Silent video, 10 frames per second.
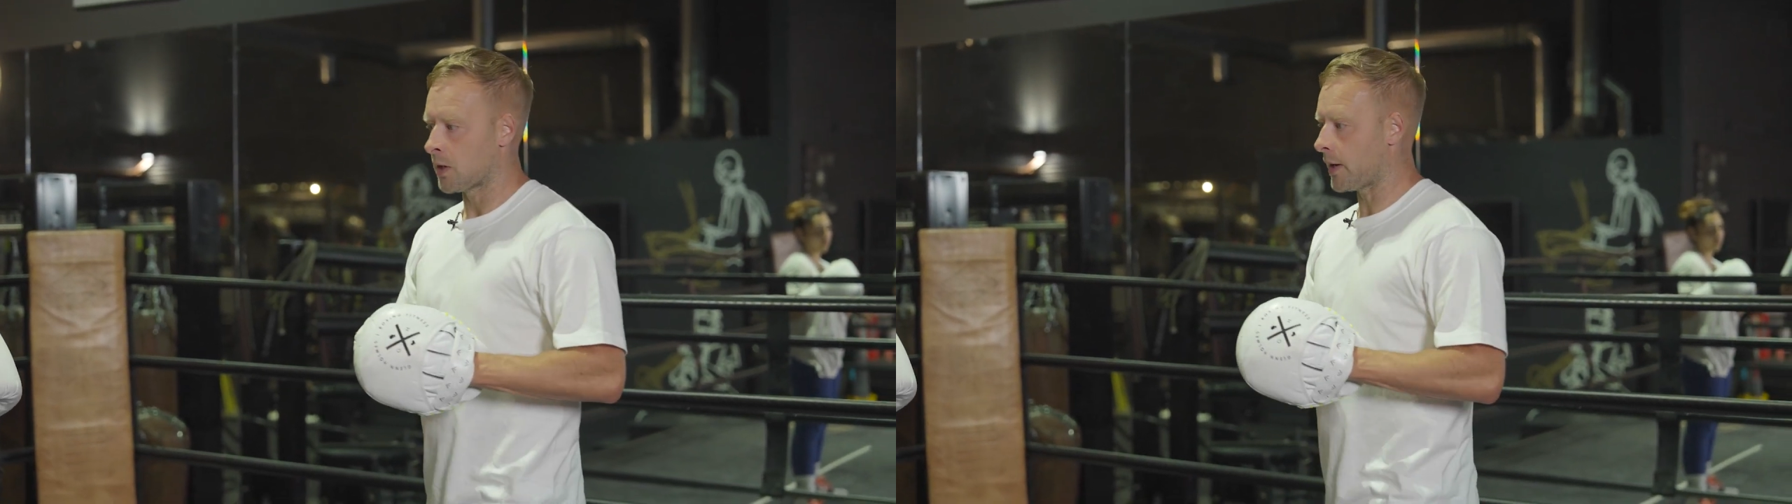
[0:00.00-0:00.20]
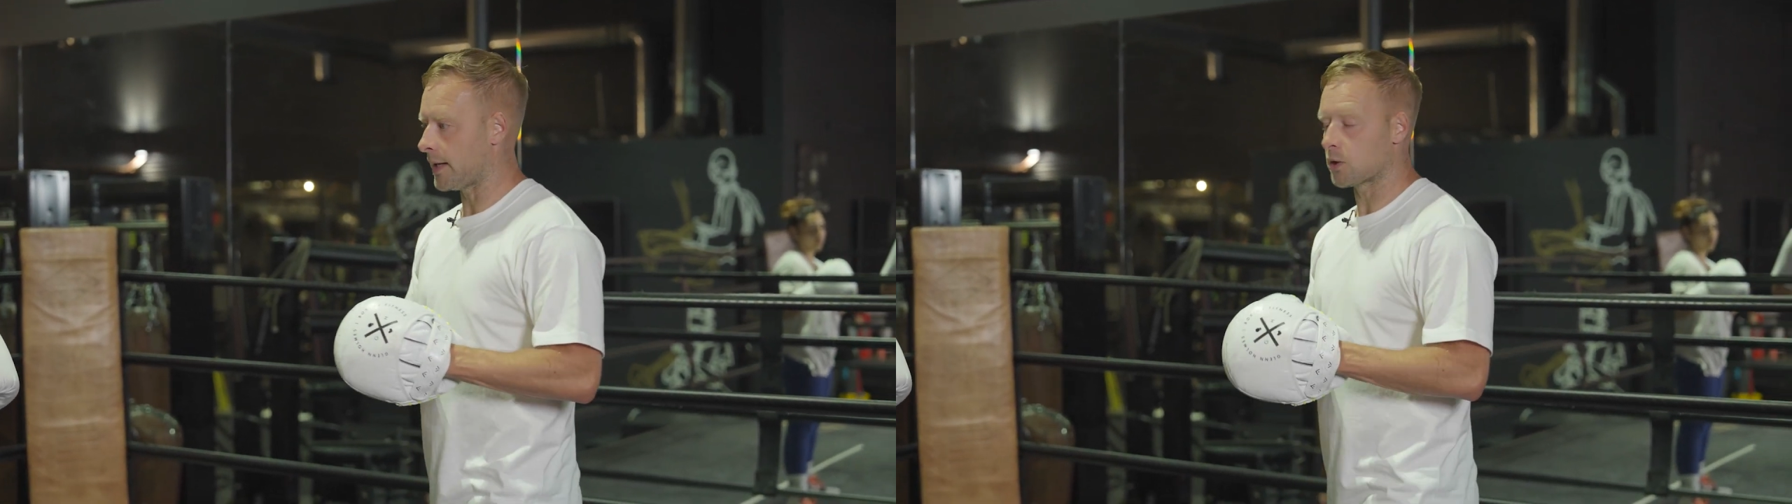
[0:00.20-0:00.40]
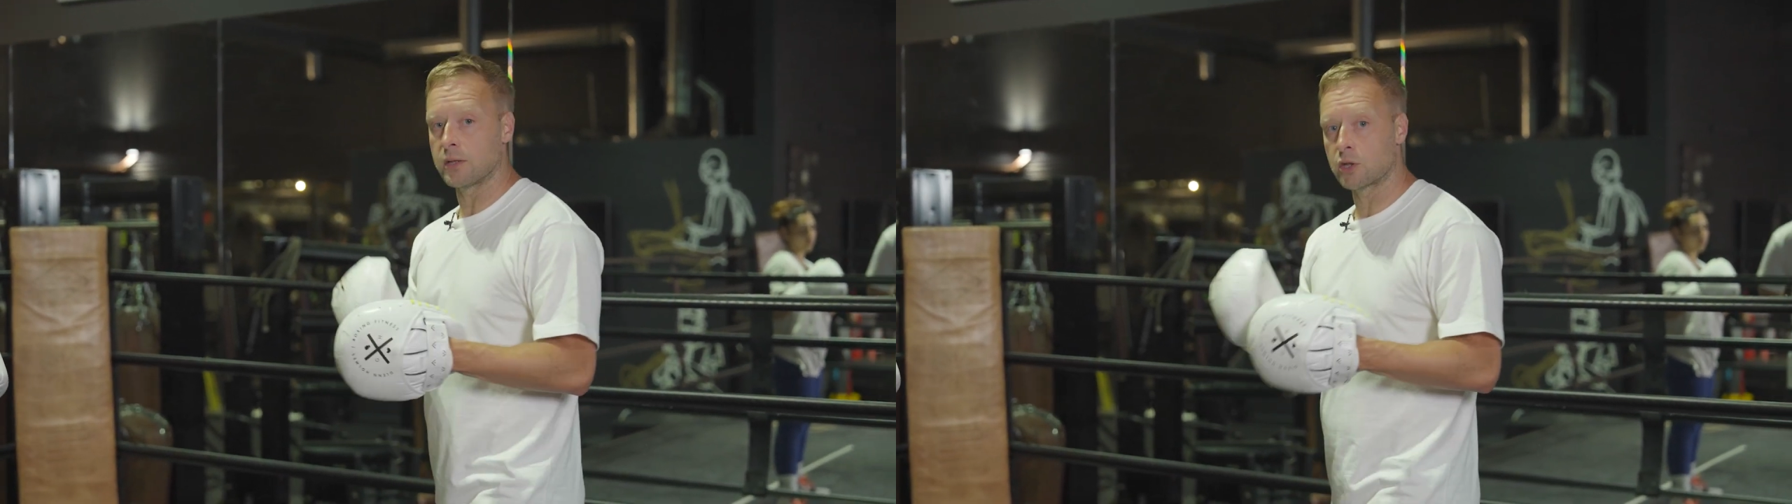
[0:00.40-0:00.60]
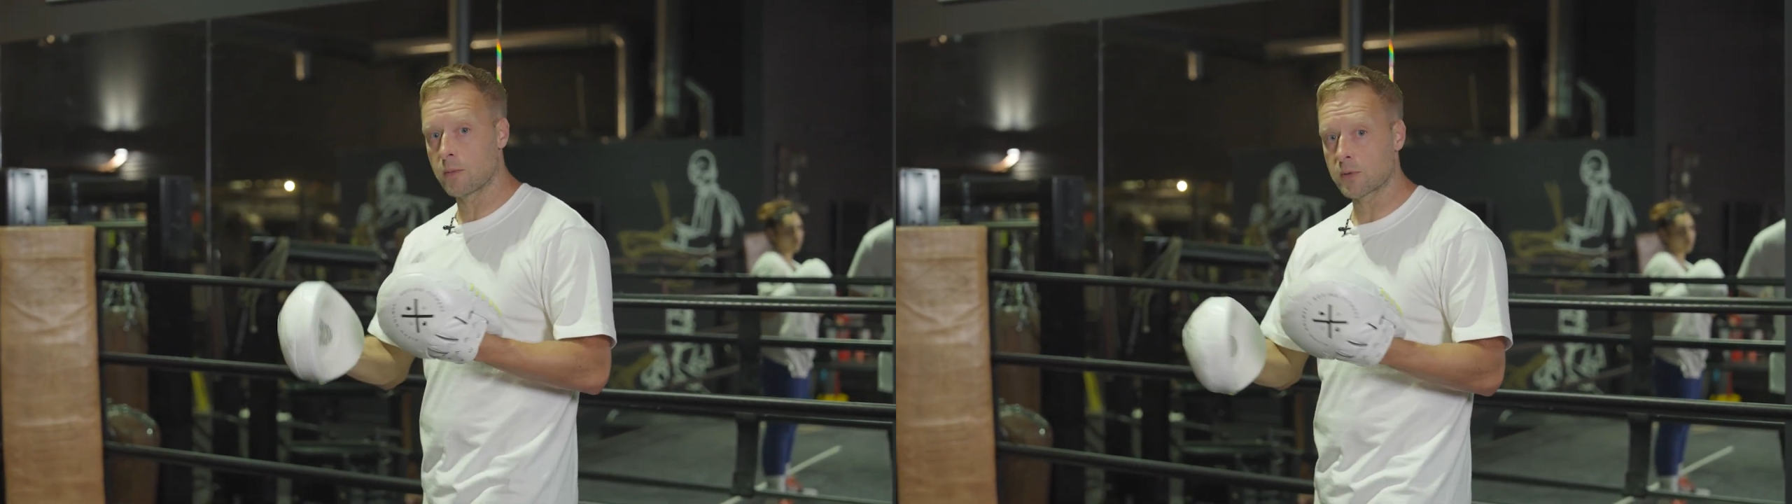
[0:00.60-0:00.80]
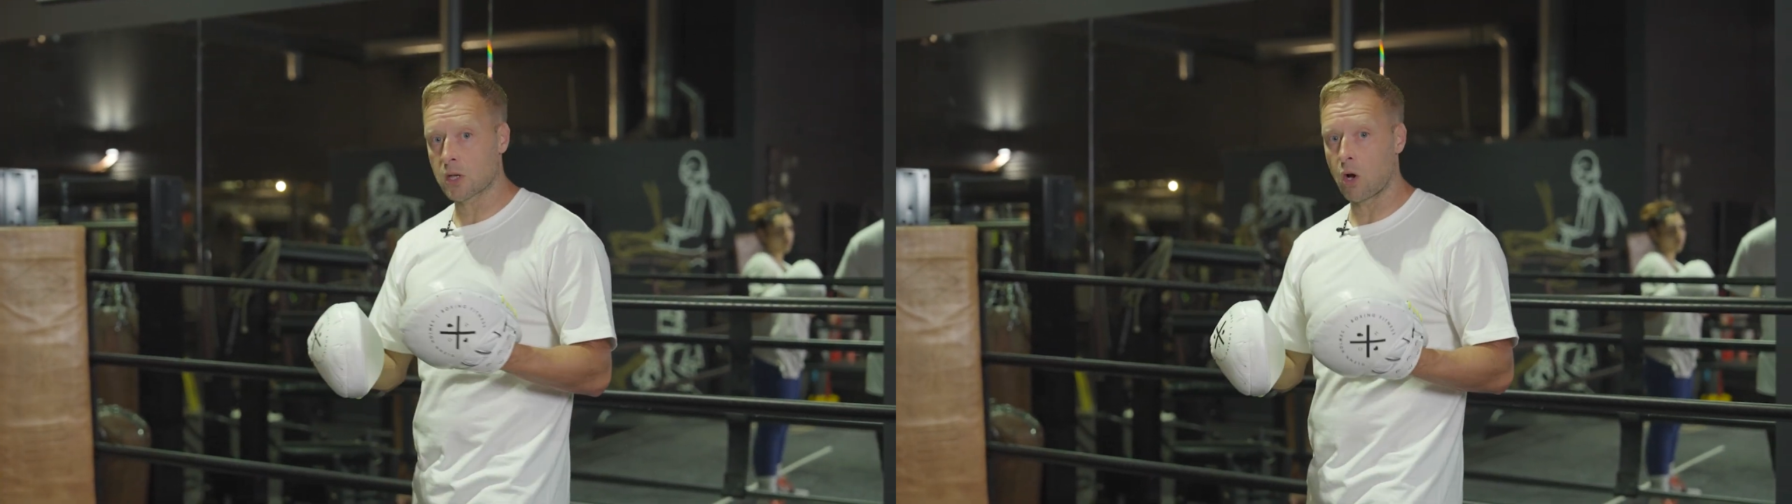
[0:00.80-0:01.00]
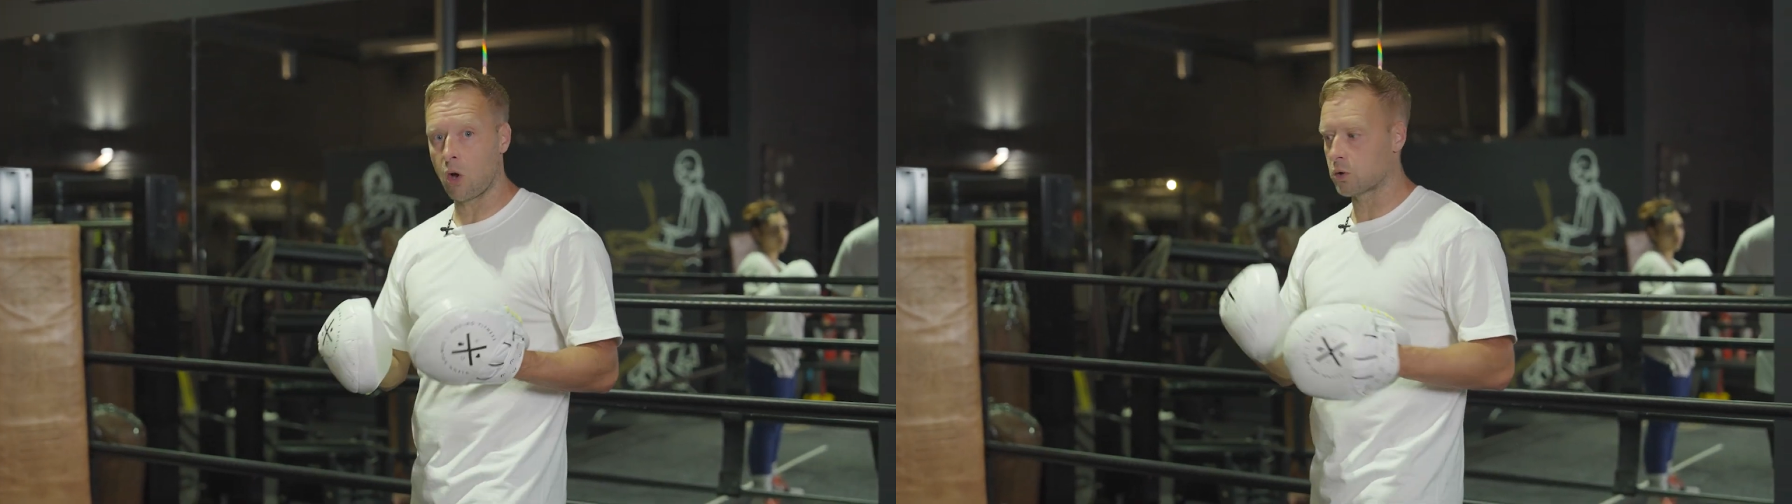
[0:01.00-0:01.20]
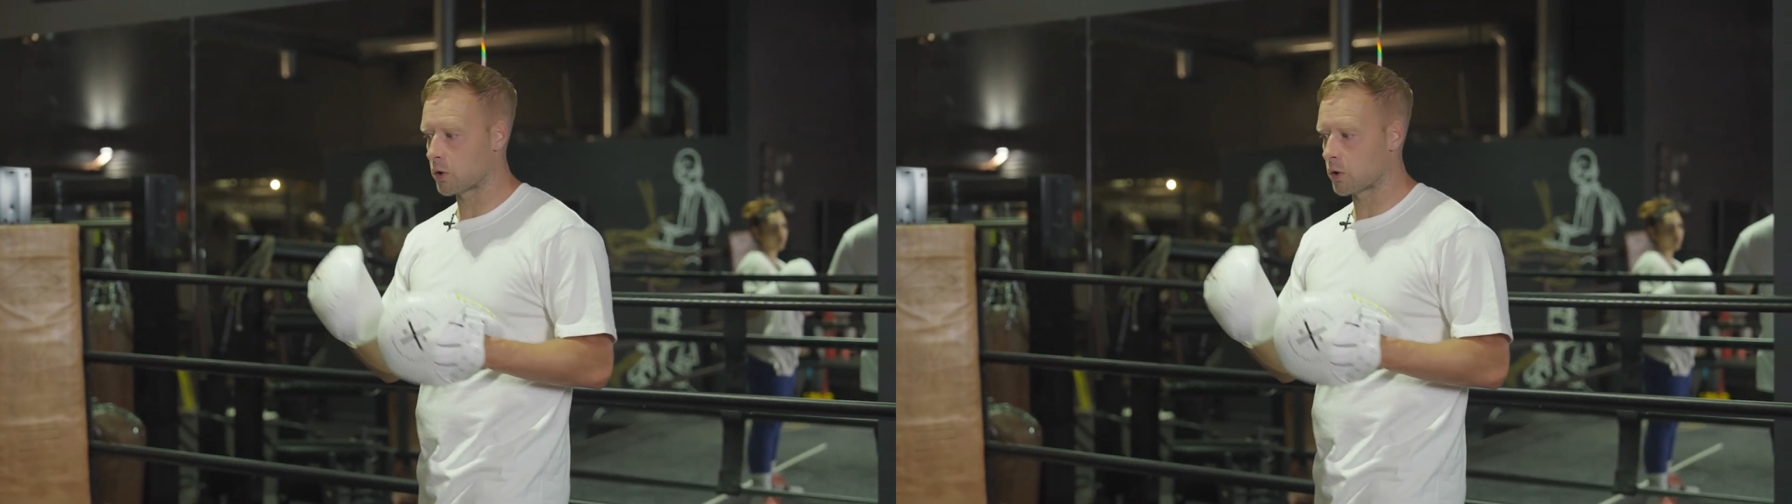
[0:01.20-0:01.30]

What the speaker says: Okay, so in terms of the calls,